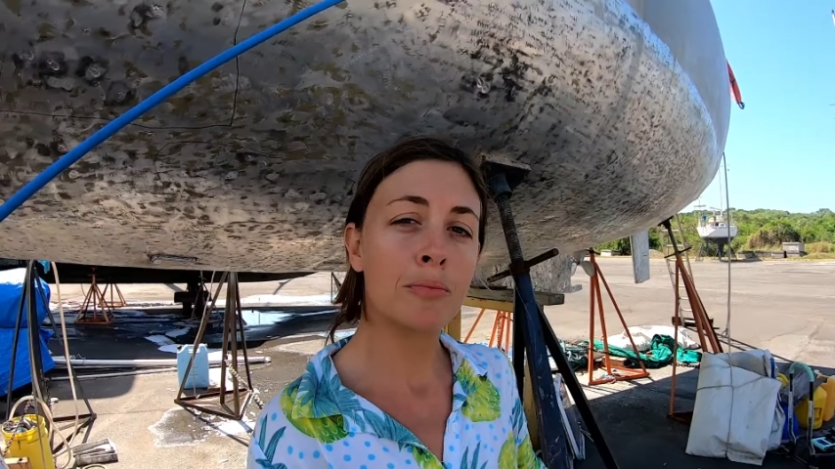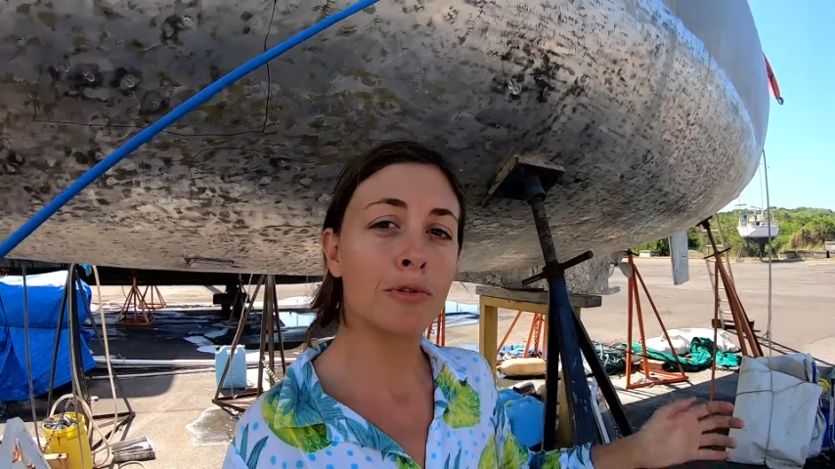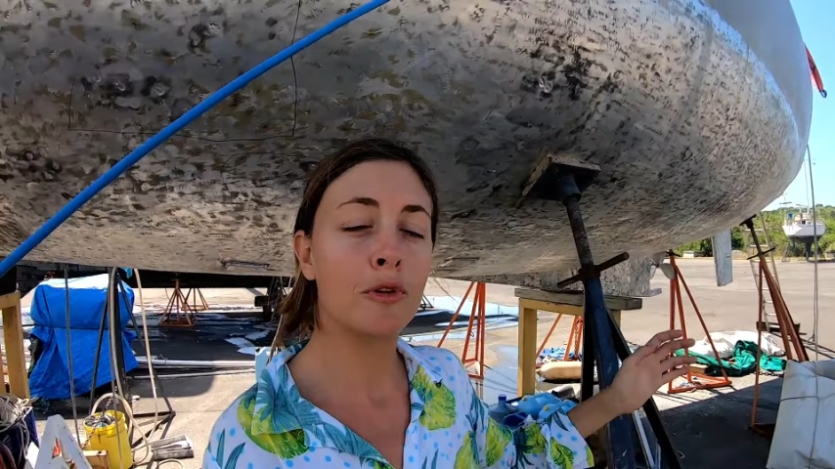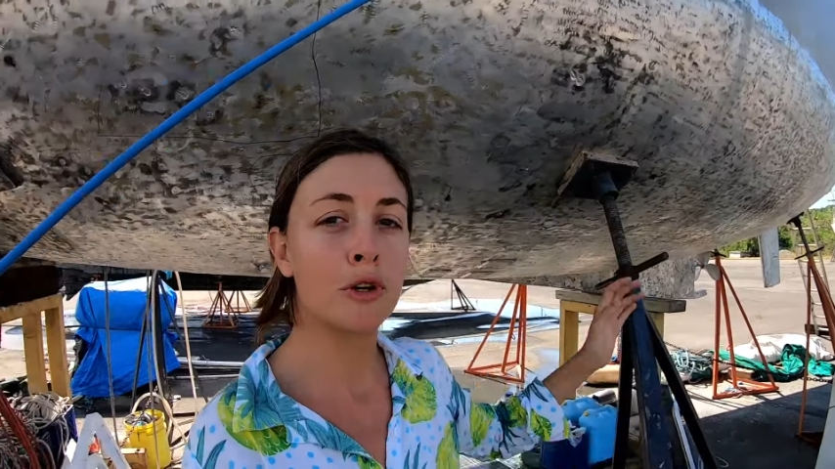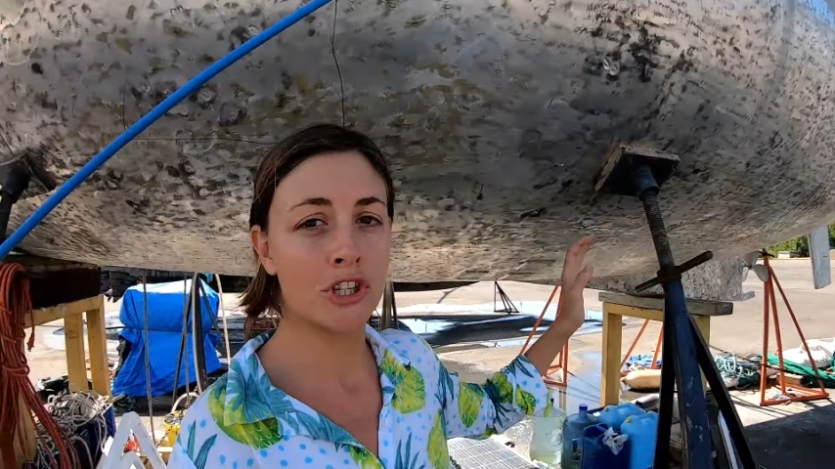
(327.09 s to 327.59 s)

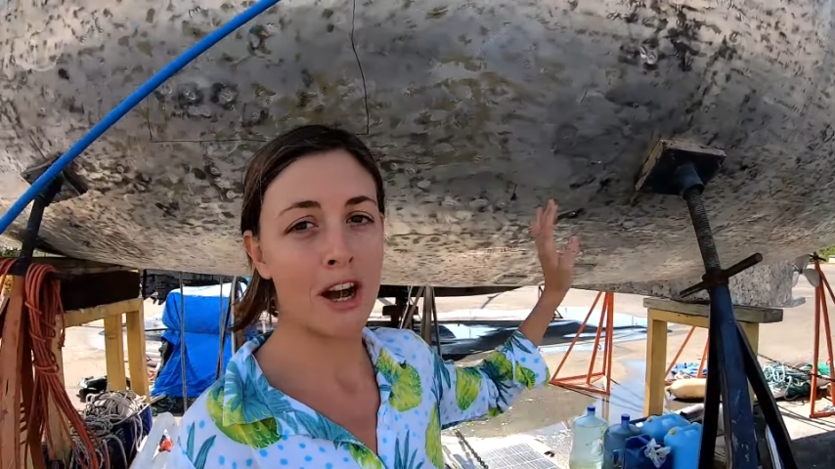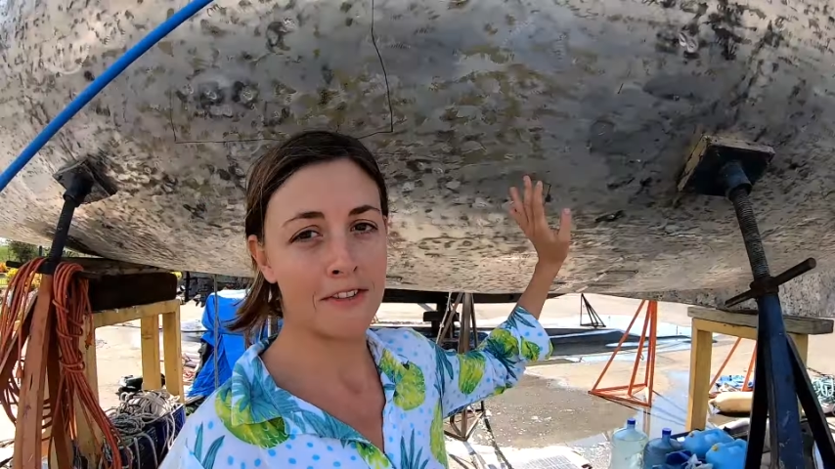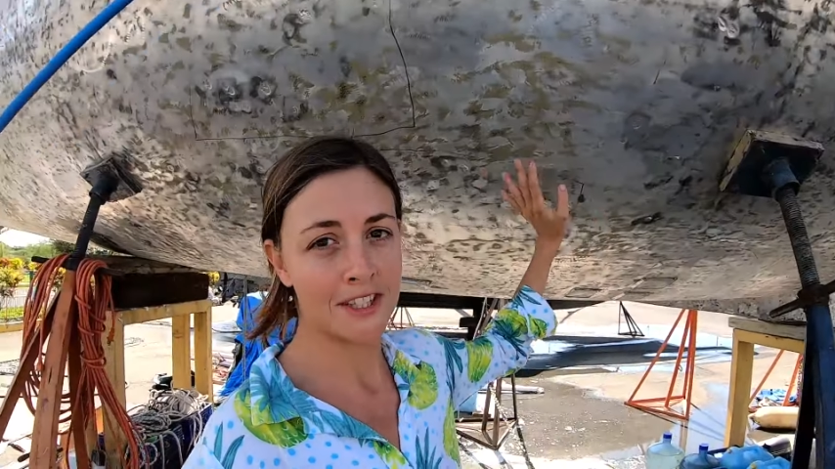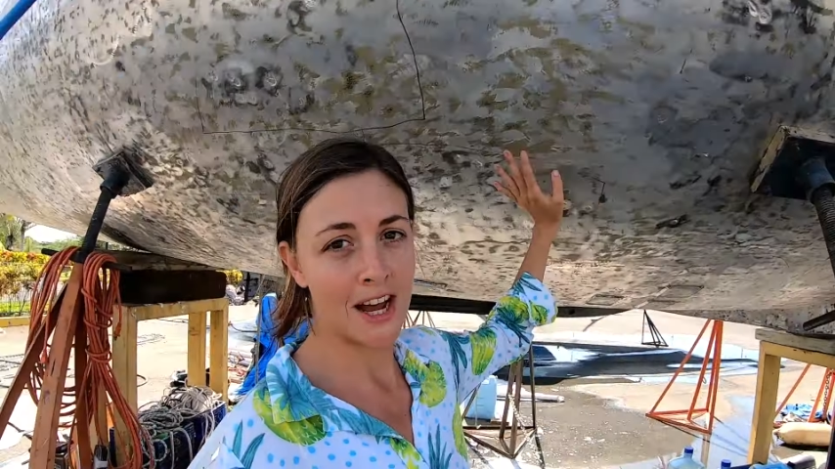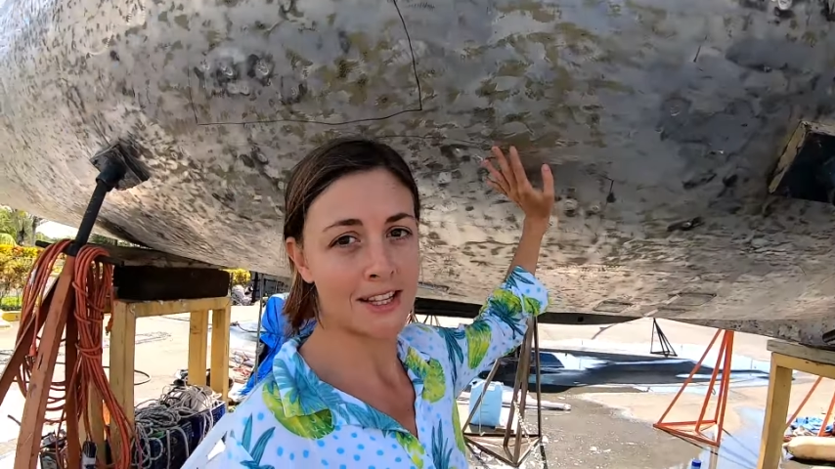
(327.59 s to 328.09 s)
before
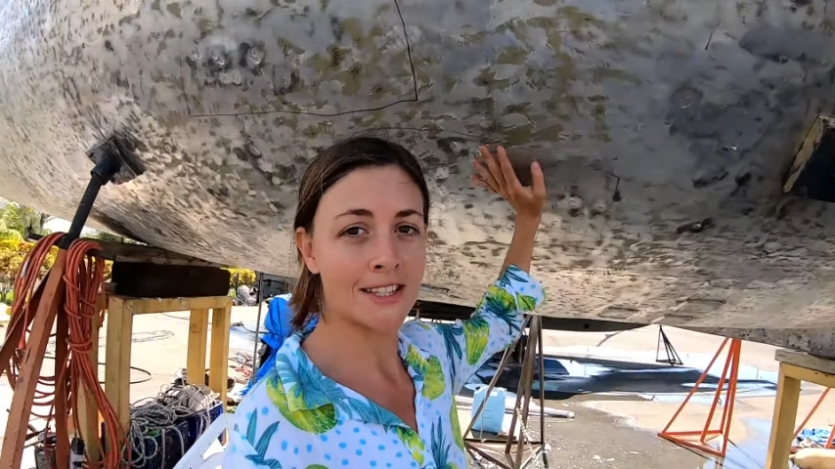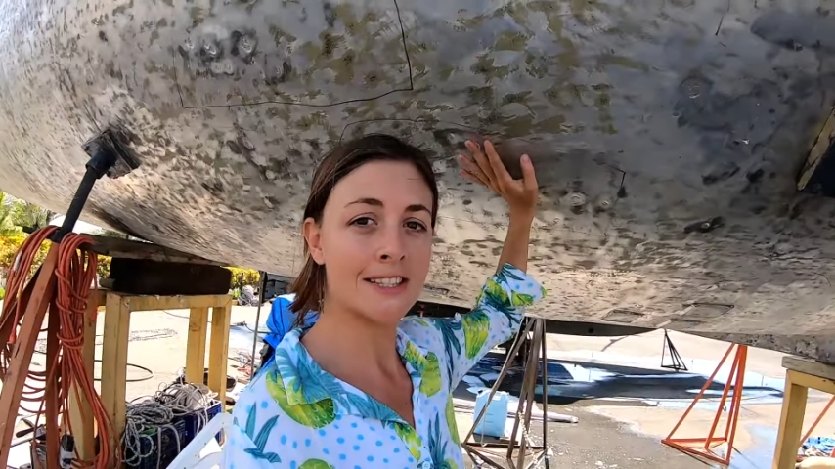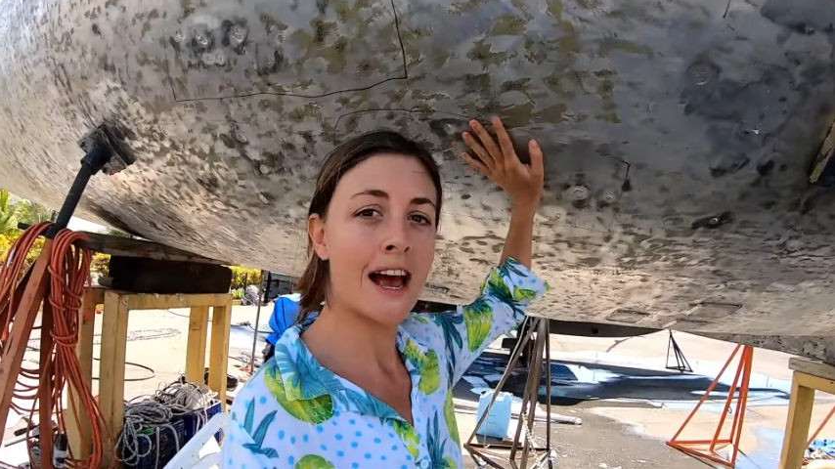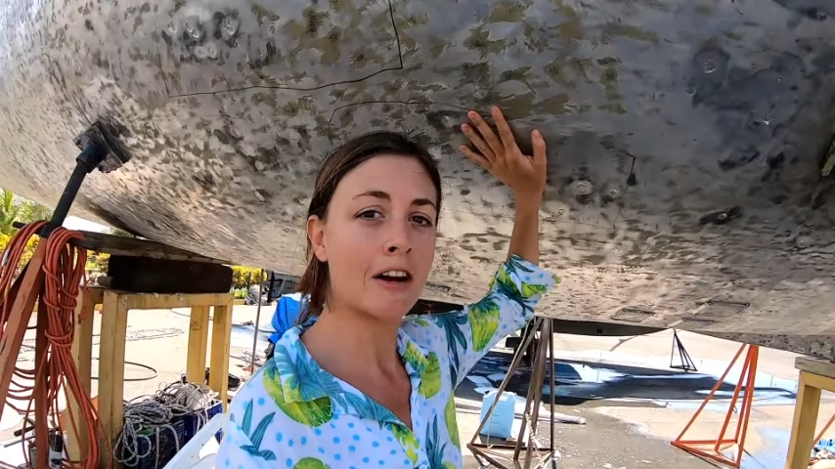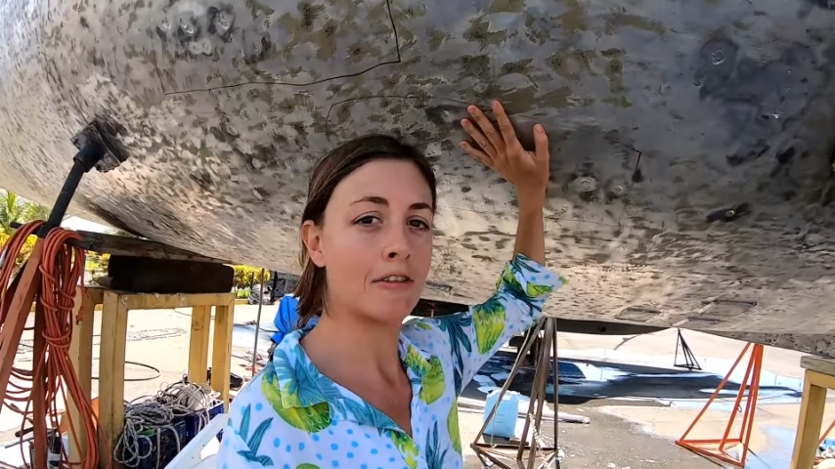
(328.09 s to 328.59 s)
chuff starts to
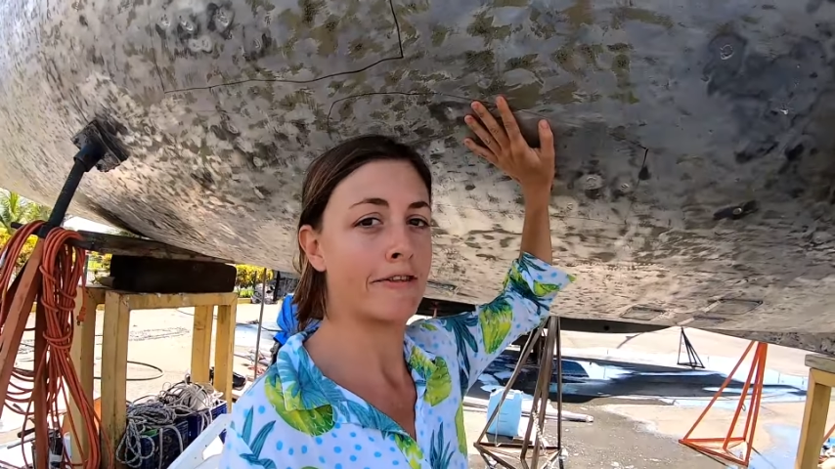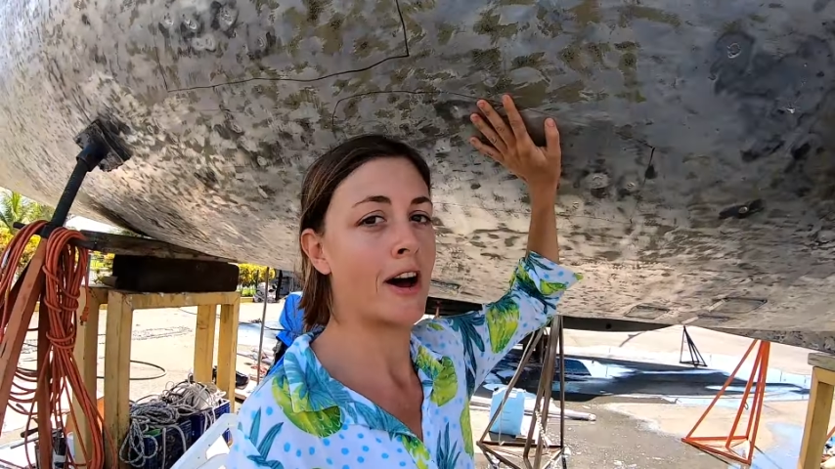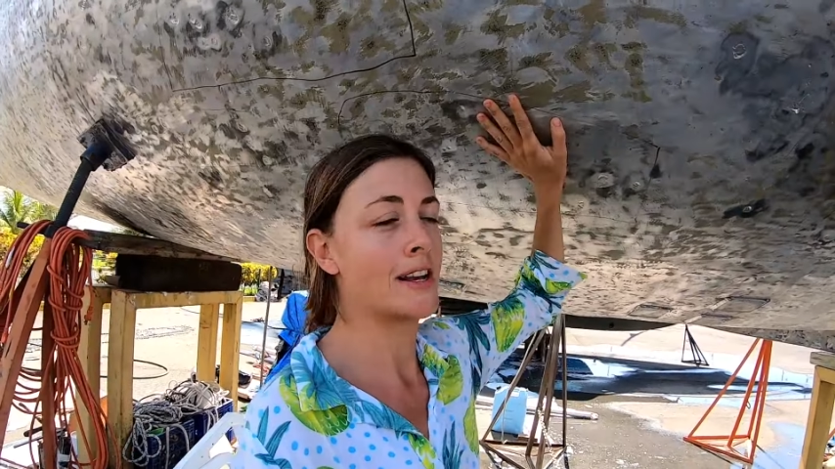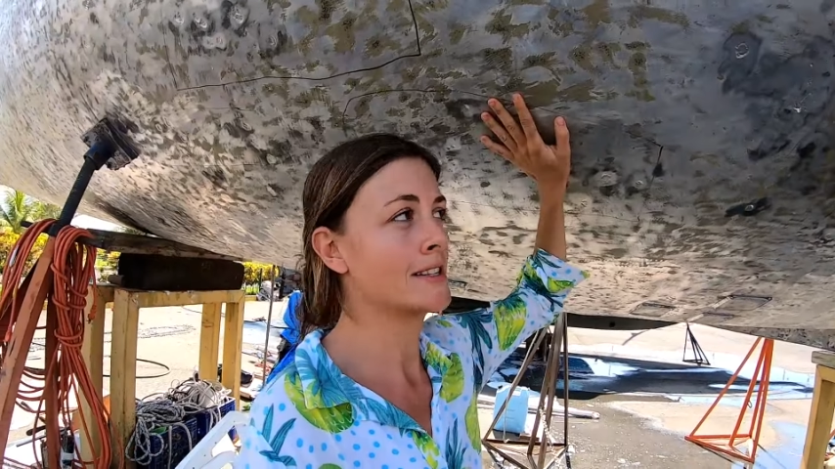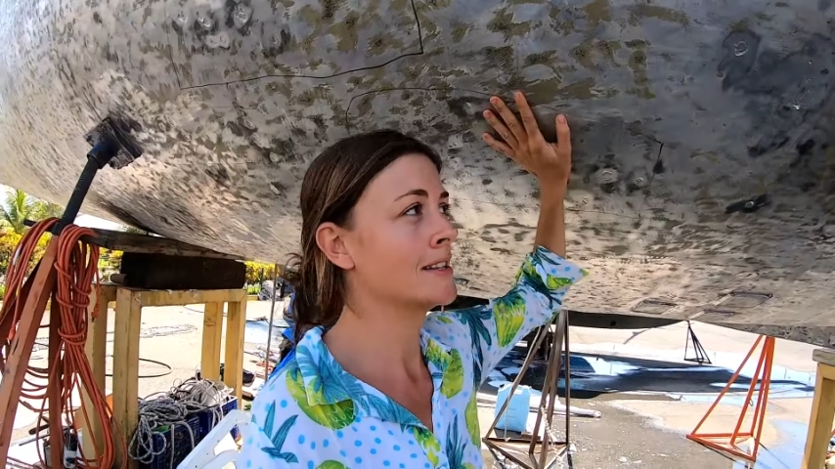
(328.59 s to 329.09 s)

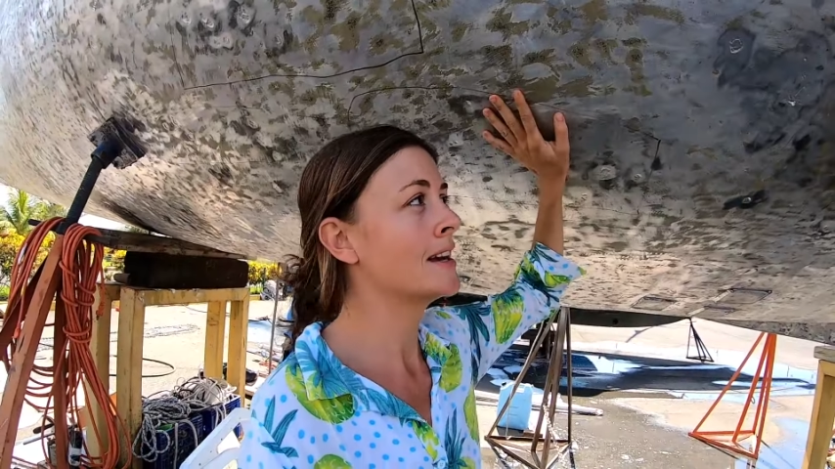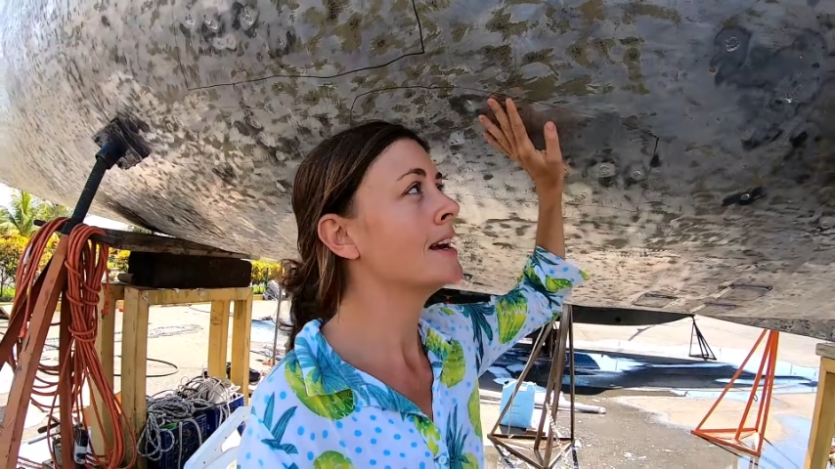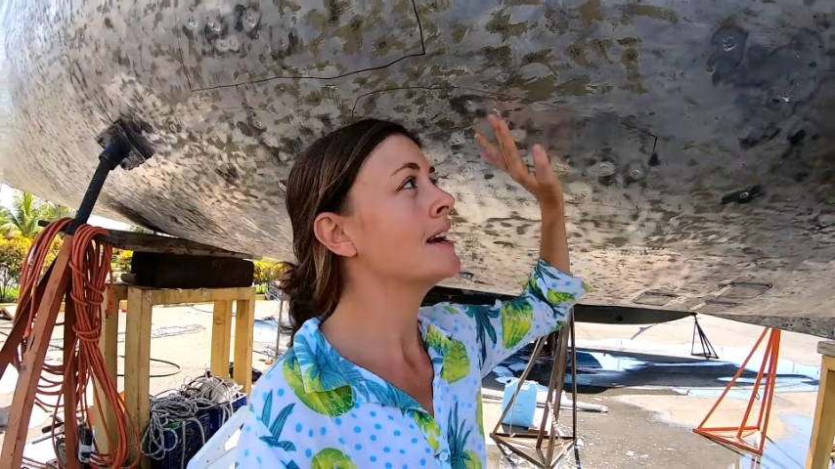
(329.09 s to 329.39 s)
sacrifice.